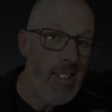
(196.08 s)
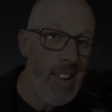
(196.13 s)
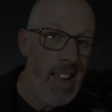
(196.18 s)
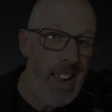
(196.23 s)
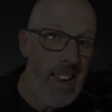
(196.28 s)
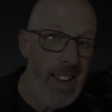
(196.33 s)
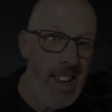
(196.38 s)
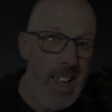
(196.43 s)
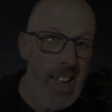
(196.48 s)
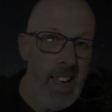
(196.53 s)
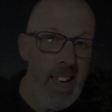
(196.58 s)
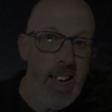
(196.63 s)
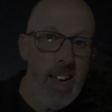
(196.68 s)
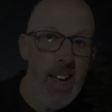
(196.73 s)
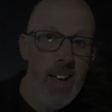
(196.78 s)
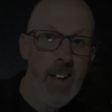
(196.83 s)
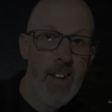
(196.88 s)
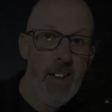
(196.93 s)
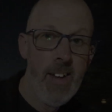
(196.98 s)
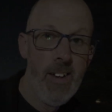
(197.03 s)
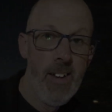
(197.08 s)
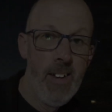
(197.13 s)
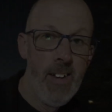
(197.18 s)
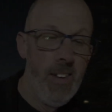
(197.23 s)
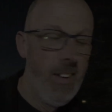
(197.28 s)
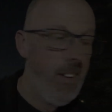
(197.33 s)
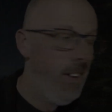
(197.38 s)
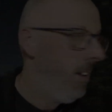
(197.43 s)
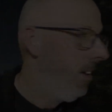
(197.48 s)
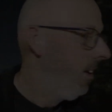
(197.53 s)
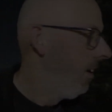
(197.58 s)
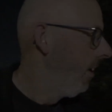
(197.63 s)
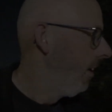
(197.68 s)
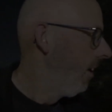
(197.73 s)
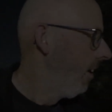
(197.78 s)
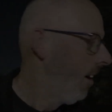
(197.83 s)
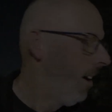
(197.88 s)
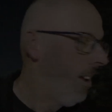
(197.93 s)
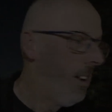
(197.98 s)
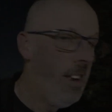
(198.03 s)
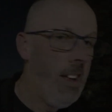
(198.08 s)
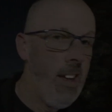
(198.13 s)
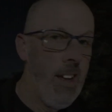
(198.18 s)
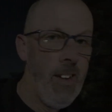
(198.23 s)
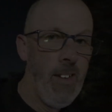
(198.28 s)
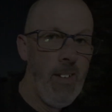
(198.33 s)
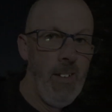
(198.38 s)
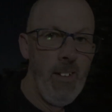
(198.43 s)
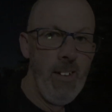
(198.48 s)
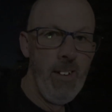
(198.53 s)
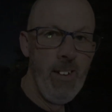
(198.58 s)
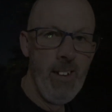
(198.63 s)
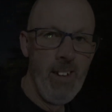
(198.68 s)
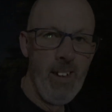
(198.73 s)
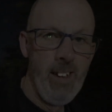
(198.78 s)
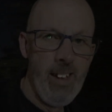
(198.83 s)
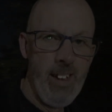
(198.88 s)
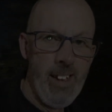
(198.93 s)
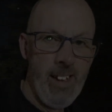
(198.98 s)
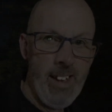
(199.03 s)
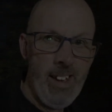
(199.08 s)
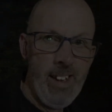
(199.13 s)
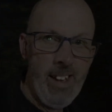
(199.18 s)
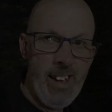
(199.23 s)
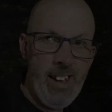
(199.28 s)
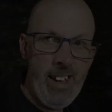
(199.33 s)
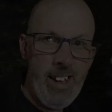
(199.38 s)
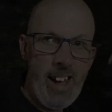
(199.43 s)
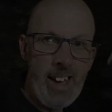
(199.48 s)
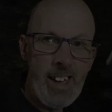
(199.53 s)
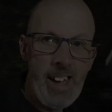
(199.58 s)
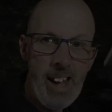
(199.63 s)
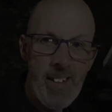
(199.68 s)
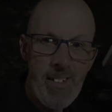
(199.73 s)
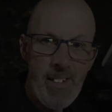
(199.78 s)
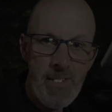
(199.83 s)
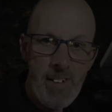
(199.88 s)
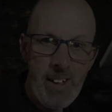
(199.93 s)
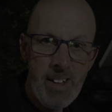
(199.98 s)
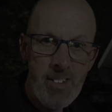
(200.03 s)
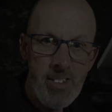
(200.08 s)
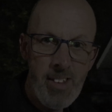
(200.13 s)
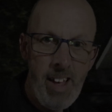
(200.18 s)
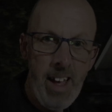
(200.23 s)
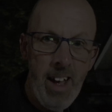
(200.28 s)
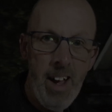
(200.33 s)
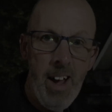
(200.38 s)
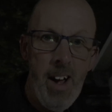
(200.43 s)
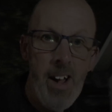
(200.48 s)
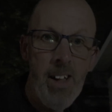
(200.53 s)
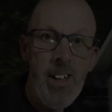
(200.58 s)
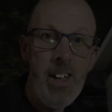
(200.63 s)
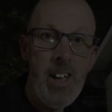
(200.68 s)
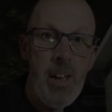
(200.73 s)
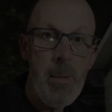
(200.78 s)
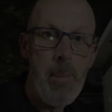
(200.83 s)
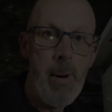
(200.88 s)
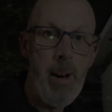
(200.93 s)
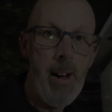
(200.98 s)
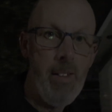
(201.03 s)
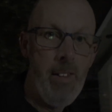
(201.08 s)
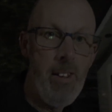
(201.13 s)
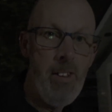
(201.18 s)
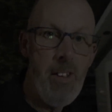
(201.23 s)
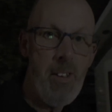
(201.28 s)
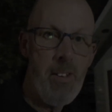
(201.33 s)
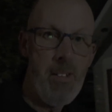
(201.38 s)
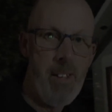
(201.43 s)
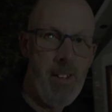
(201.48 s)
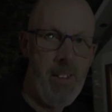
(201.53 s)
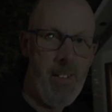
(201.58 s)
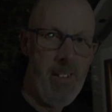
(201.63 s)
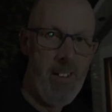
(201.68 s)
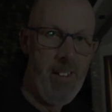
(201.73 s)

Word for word: staying here on a, a caravan site, a holiday park. This is